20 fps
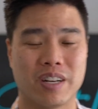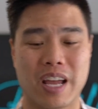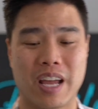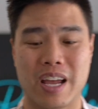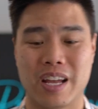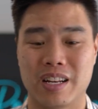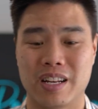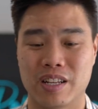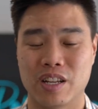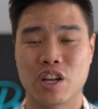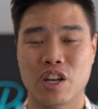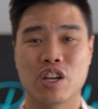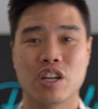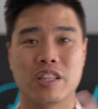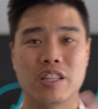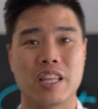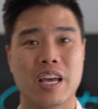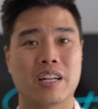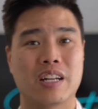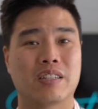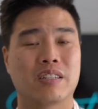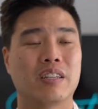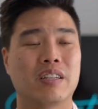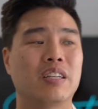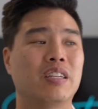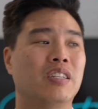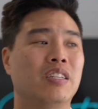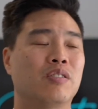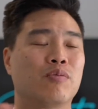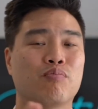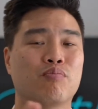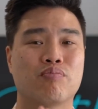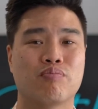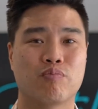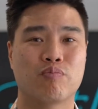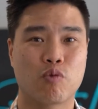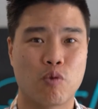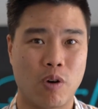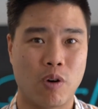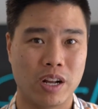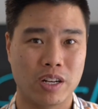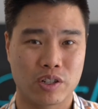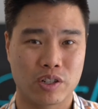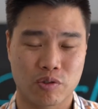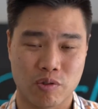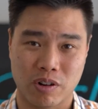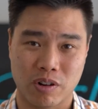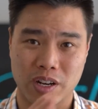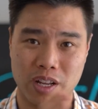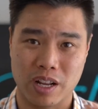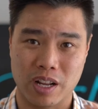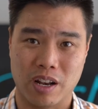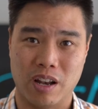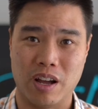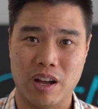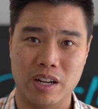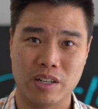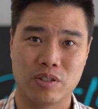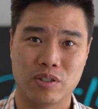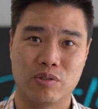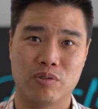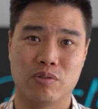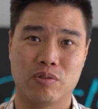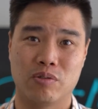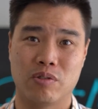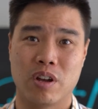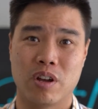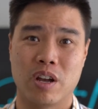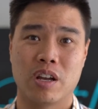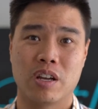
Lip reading: And that is quite strongly aligned to